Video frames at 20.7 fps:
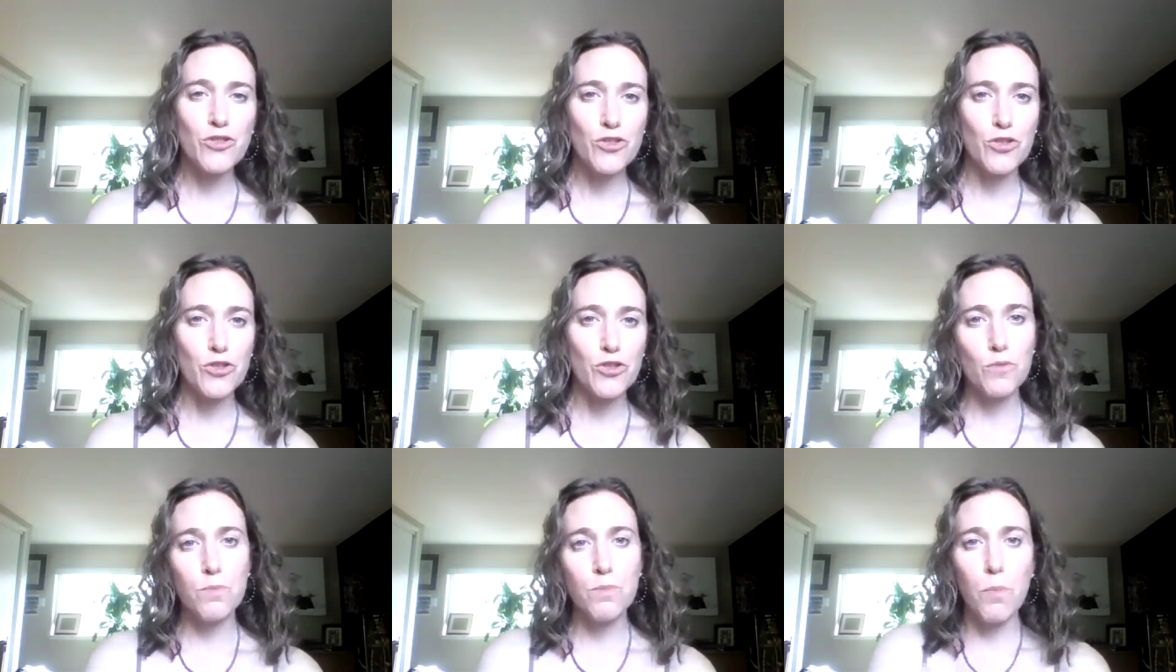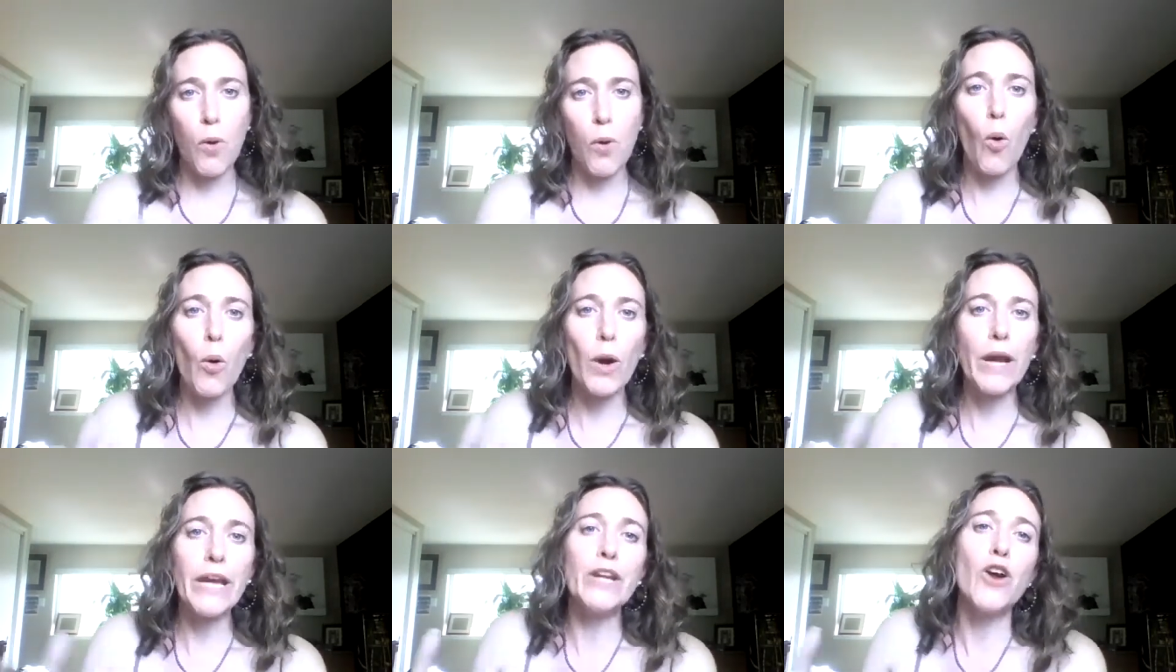to
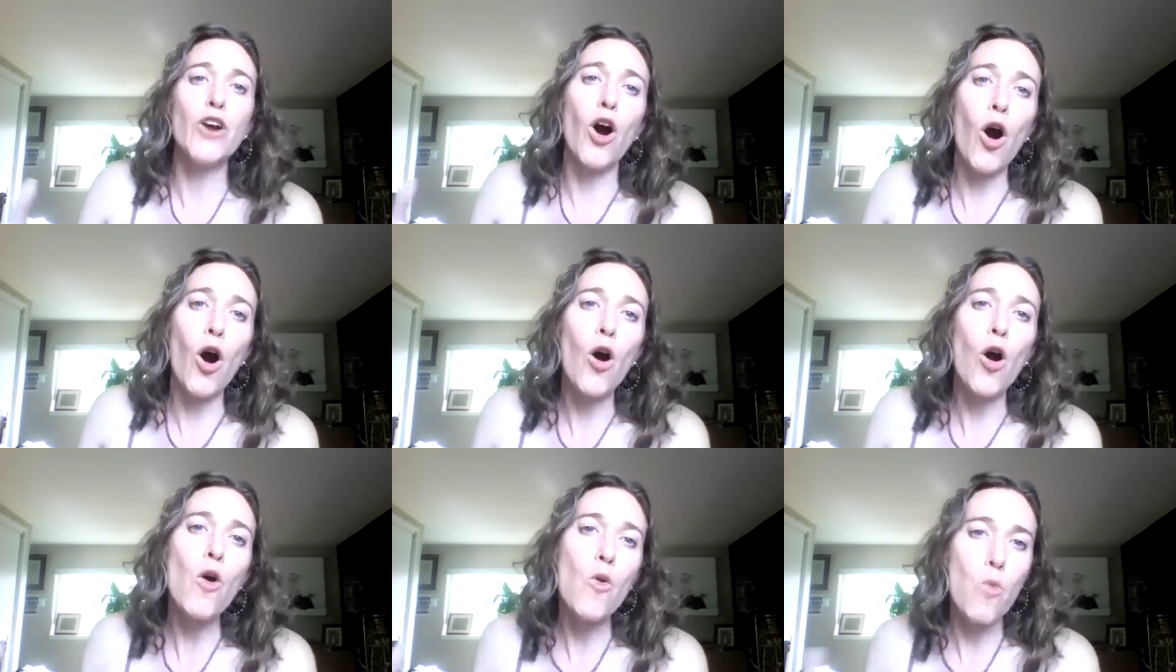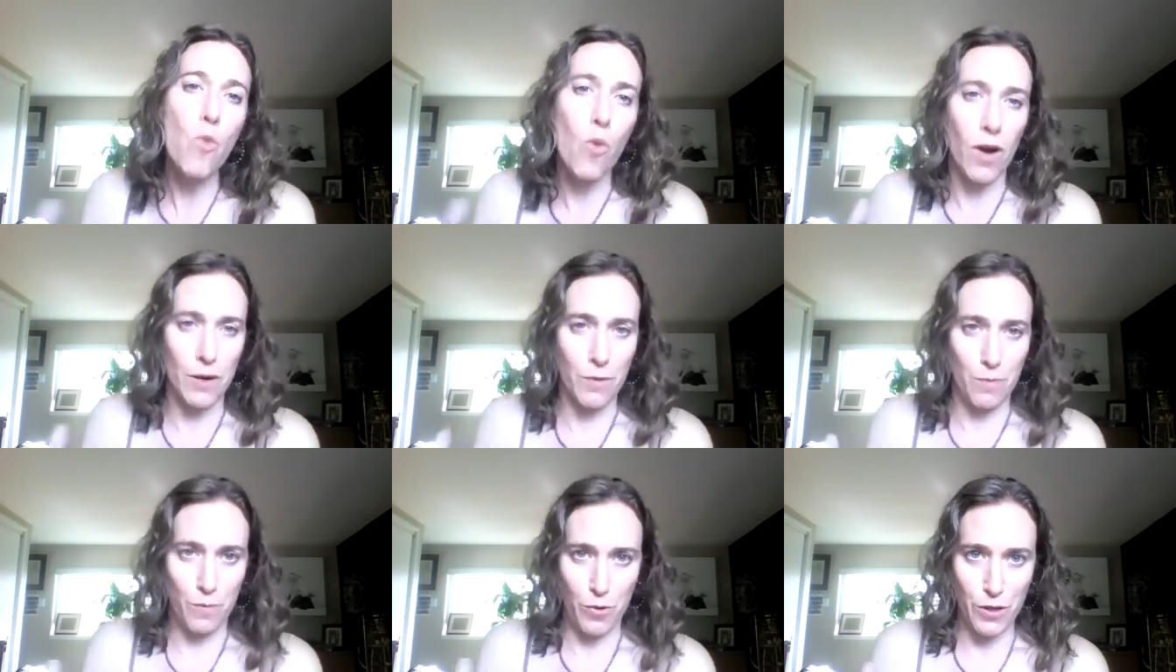
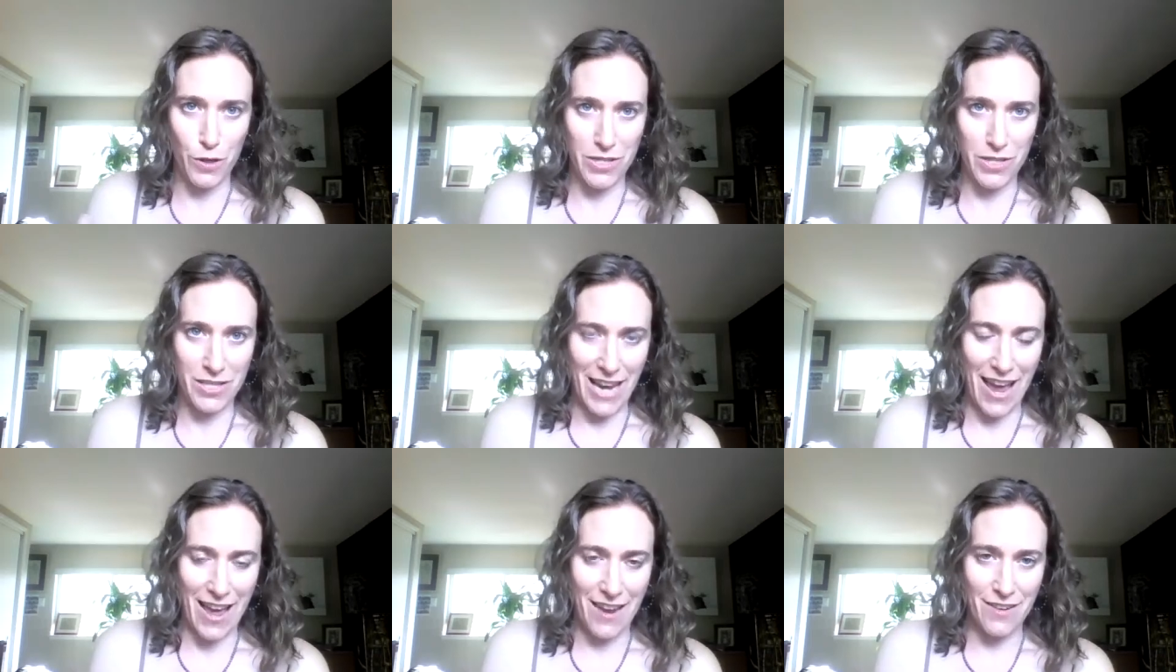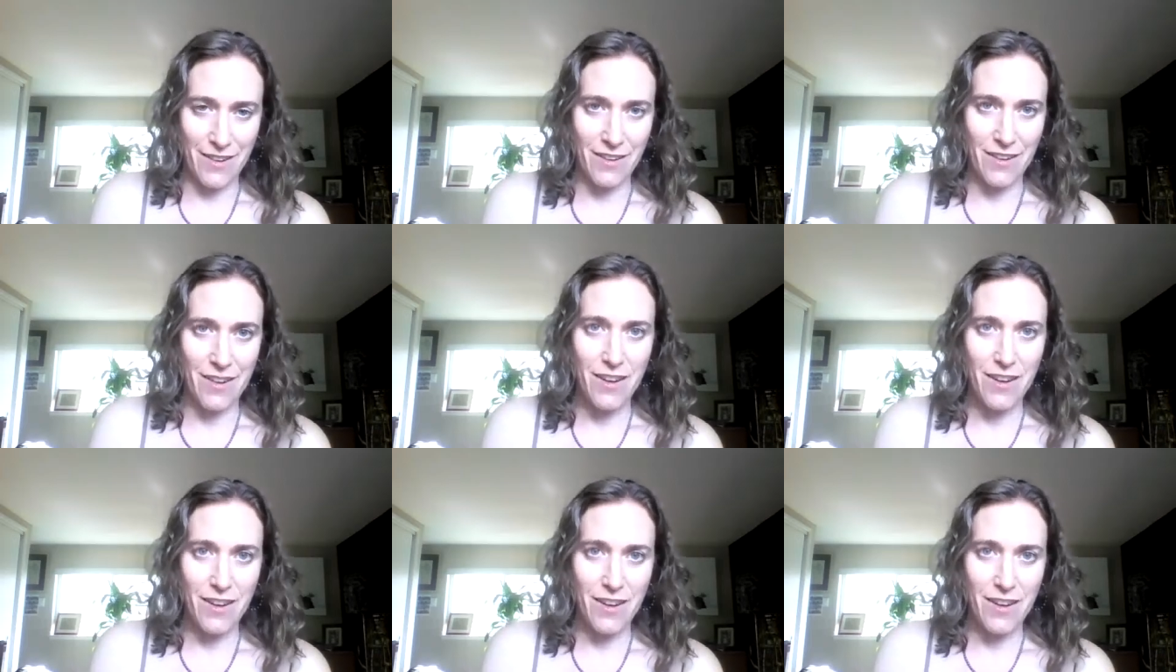0.01%